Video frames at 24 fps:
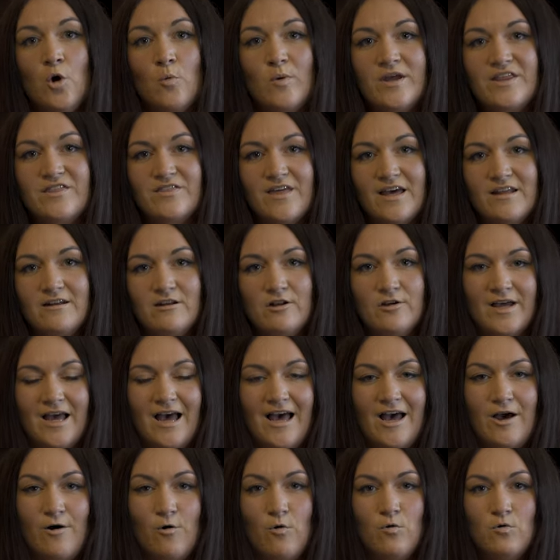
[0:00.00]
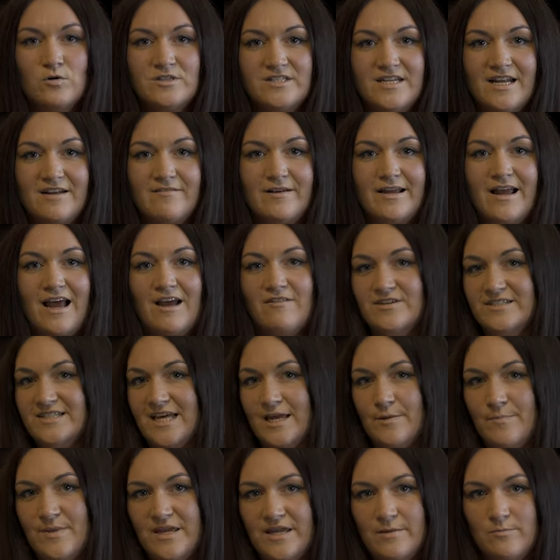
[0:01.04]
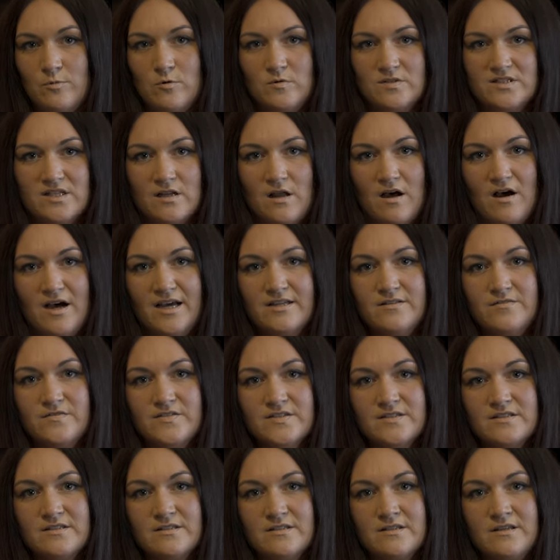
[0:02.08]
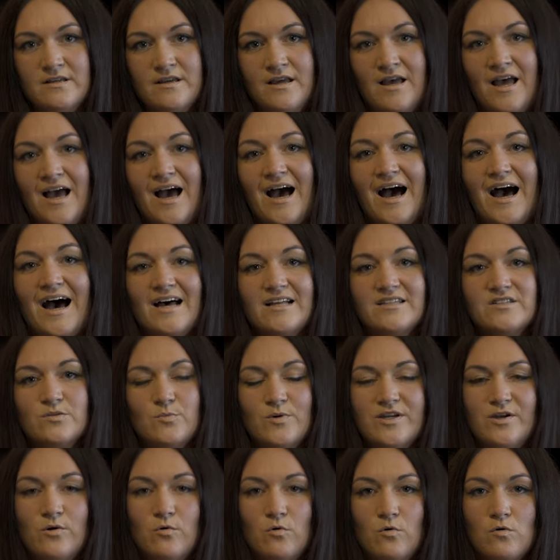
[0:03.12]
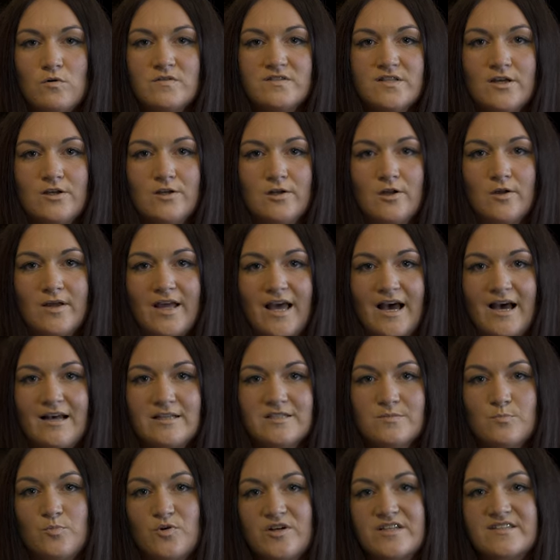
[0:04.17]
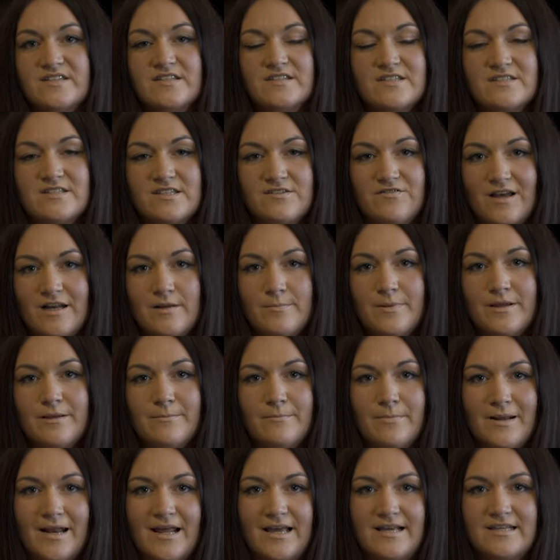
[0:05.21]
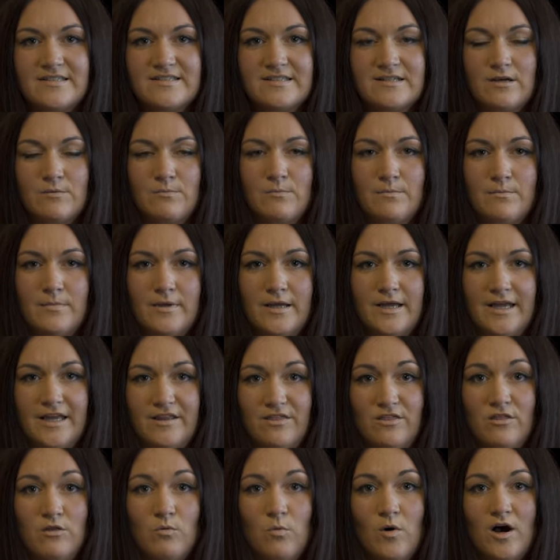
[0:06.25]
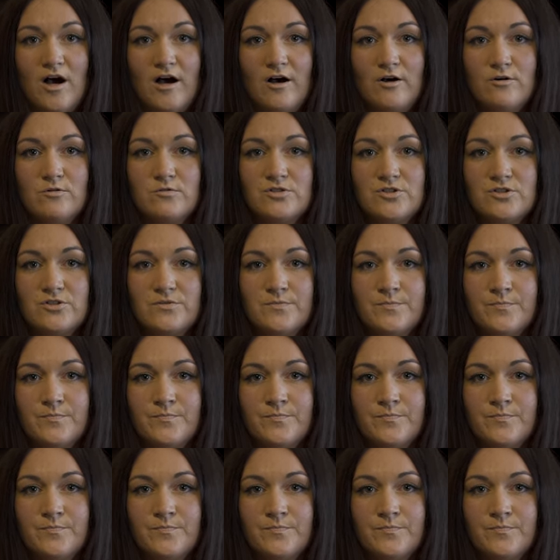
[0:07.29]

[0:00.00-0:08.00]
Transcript: We then look at ordinary everyday people's lives, and we also look at Britain's developing place um, in the world.